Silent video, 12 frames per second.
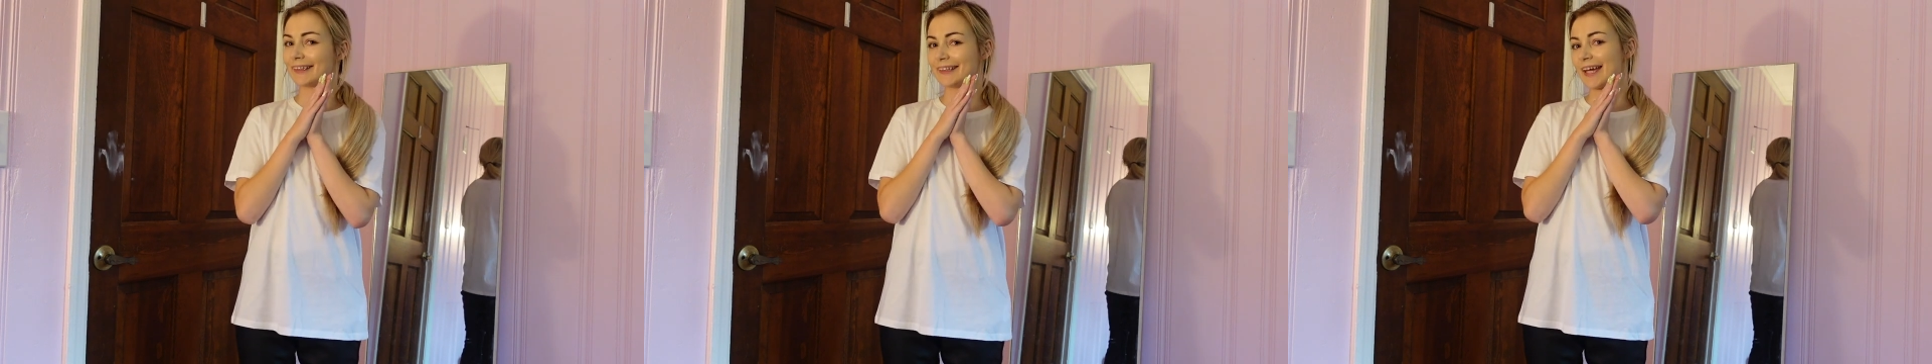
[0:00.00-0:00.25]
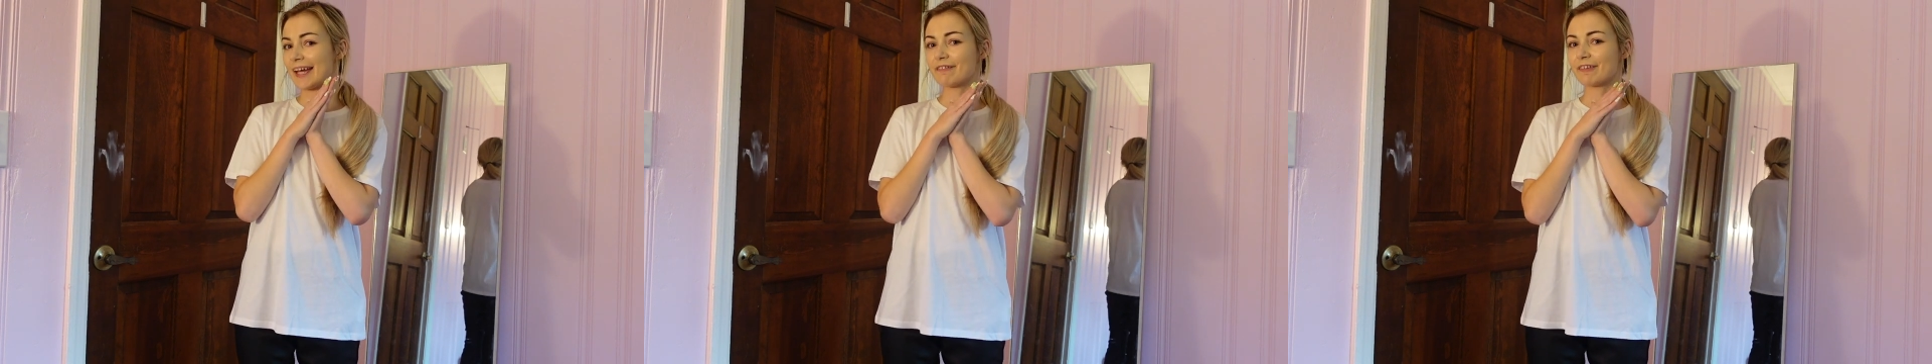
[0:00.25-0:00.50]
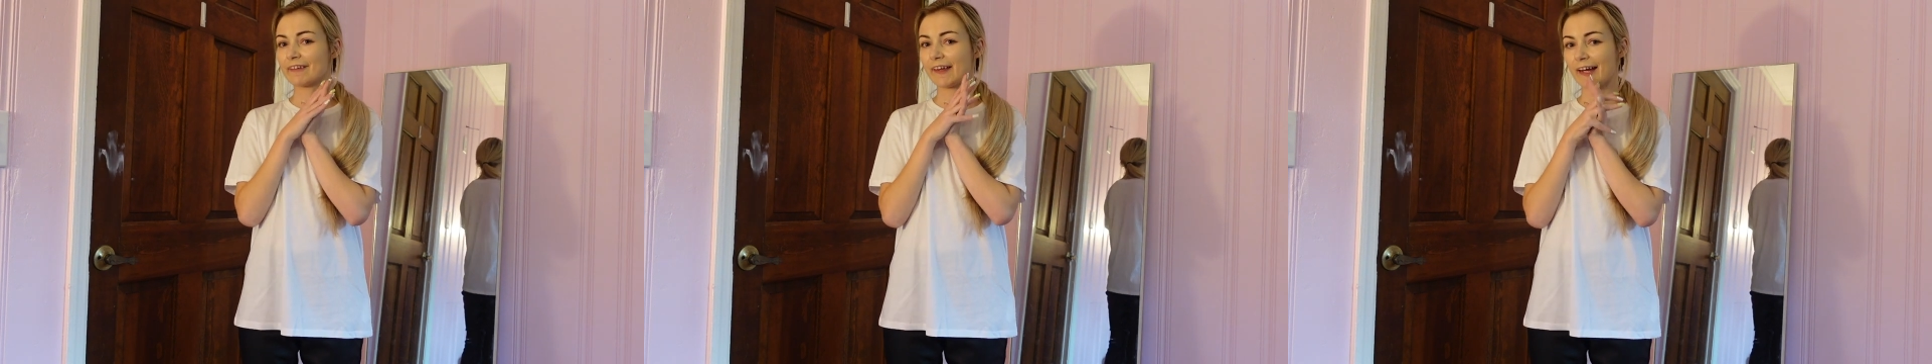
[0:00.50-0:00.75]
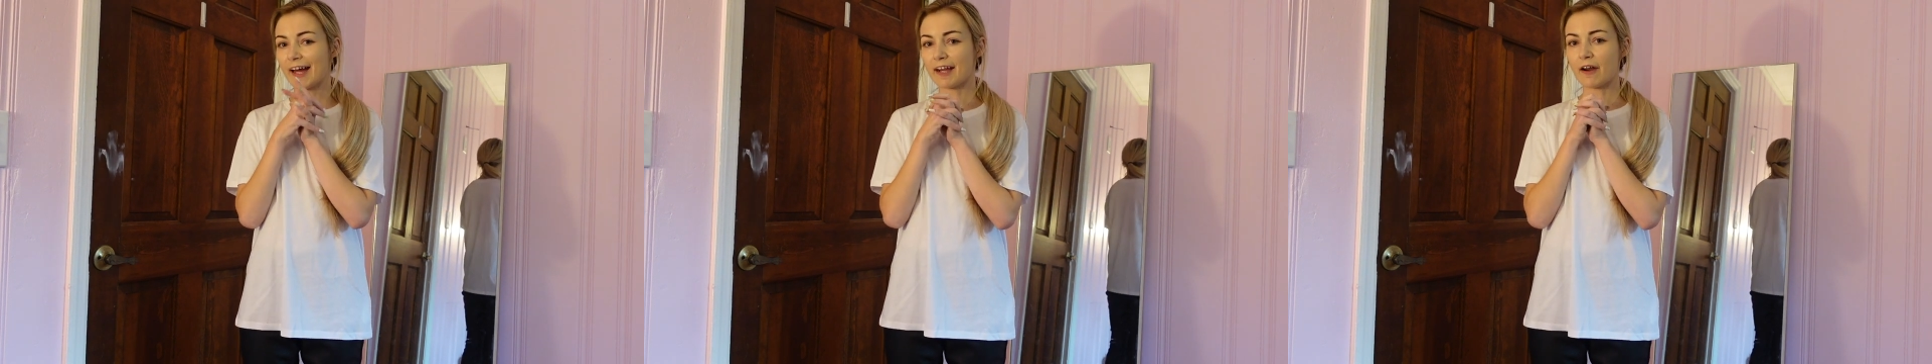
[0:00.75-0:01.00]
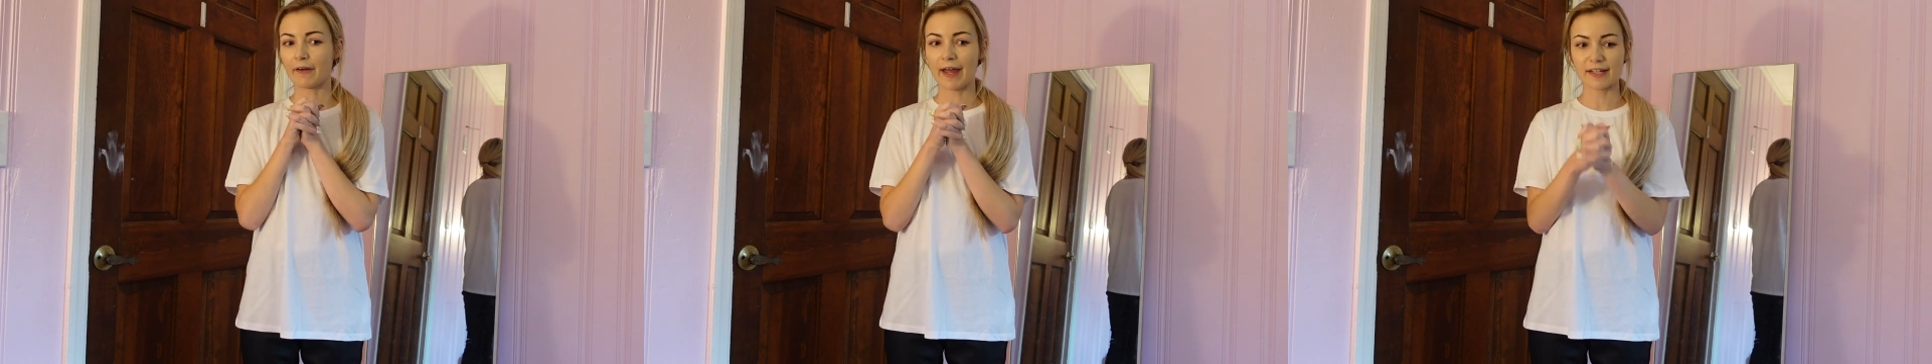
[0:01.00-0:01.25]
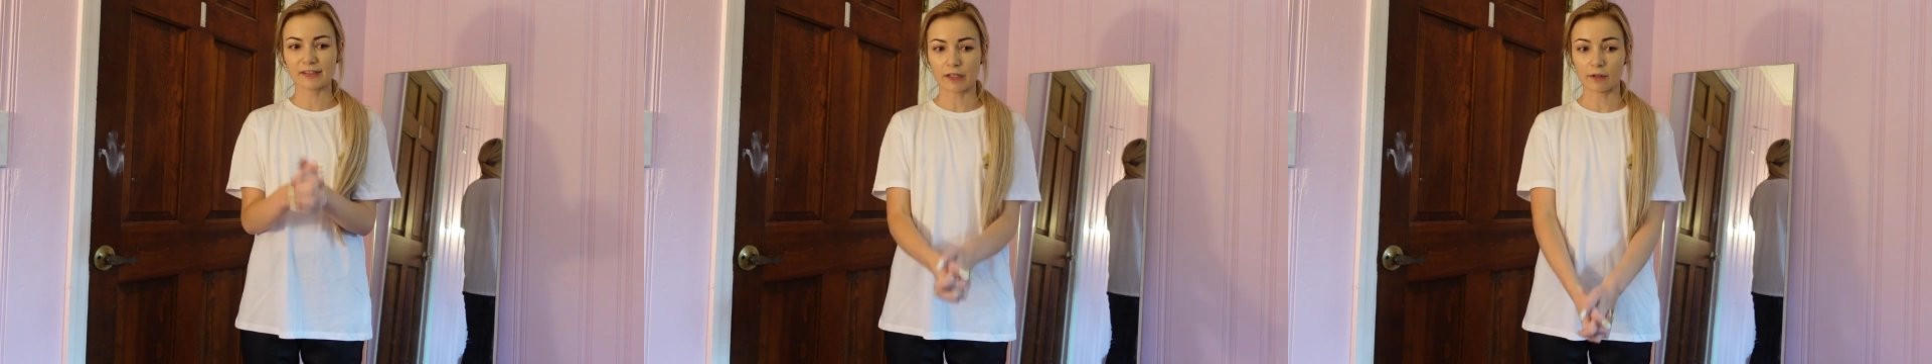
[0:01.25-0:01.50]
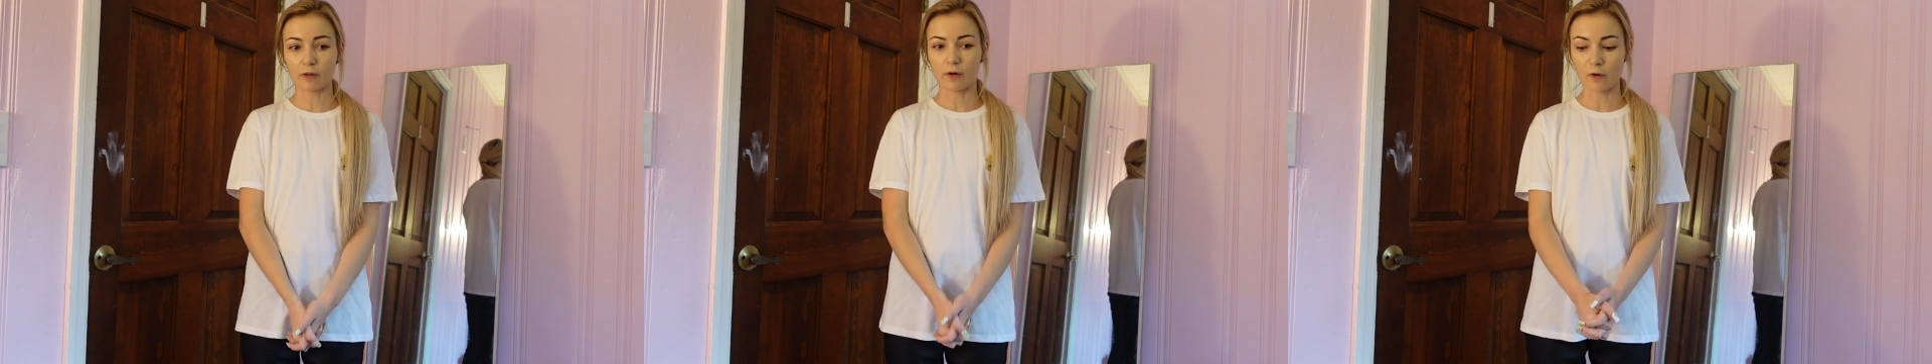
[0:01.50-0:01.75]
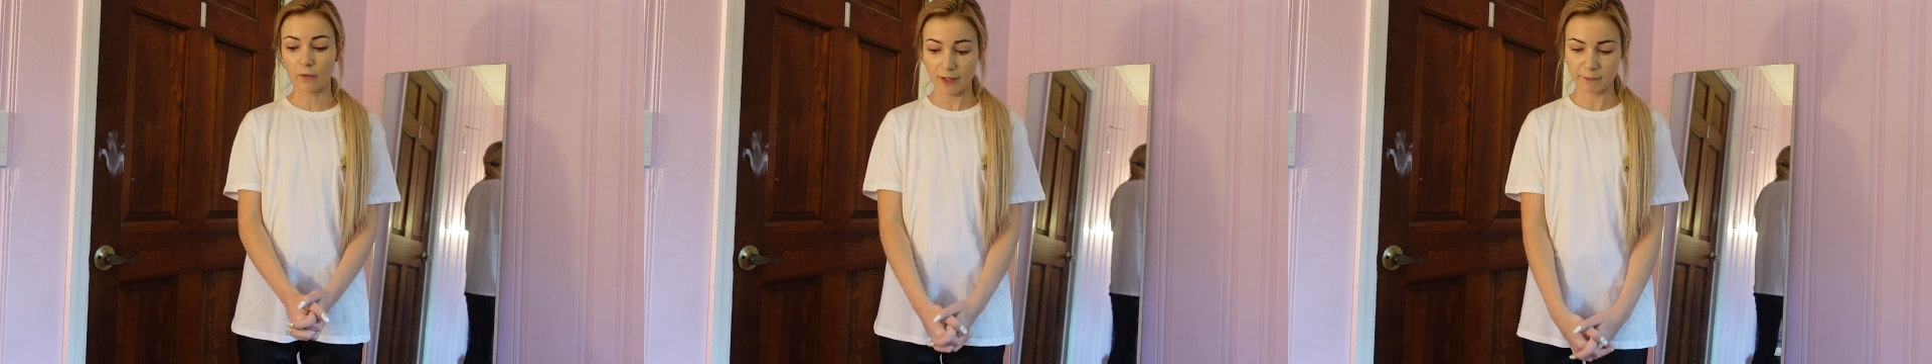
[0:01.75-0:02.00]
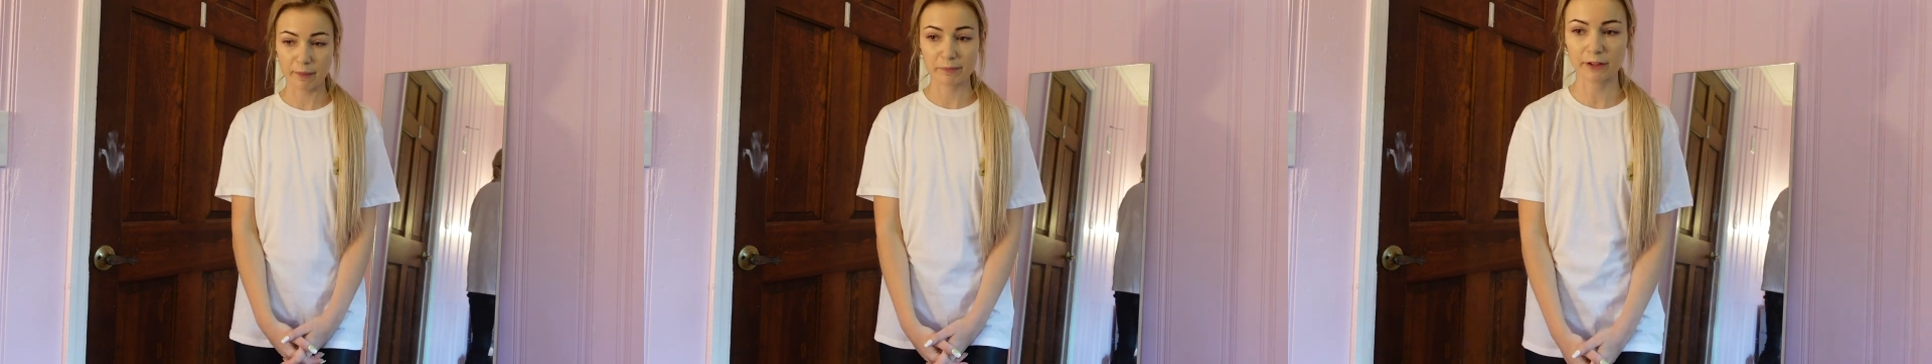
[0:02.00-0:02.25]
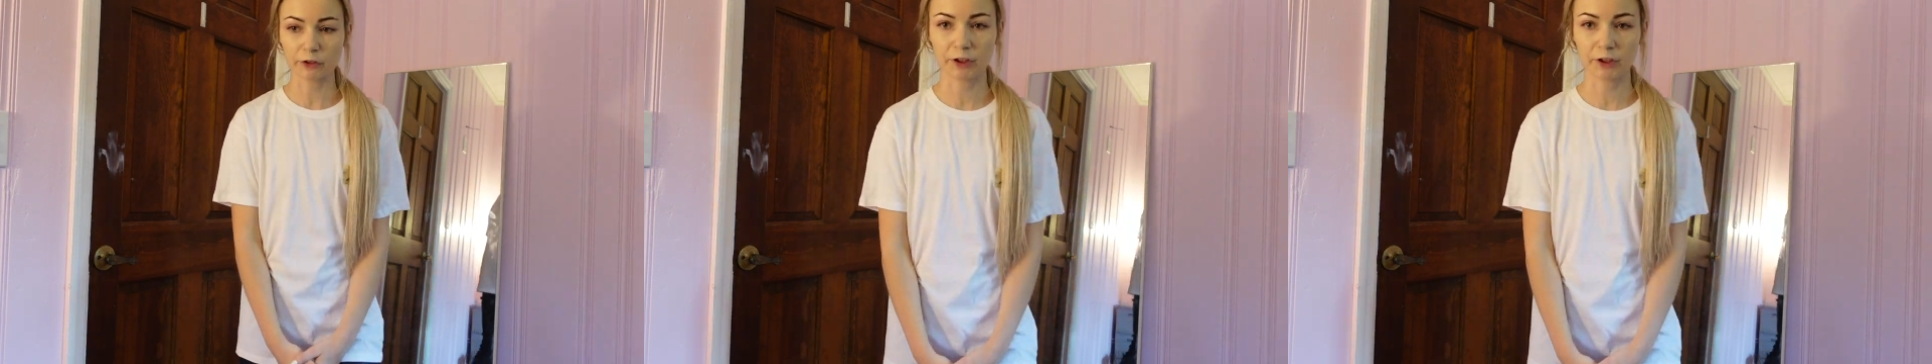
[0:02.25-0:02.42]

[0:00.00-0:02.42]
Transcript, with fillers: yay for that. Okay, so anyway, I'm still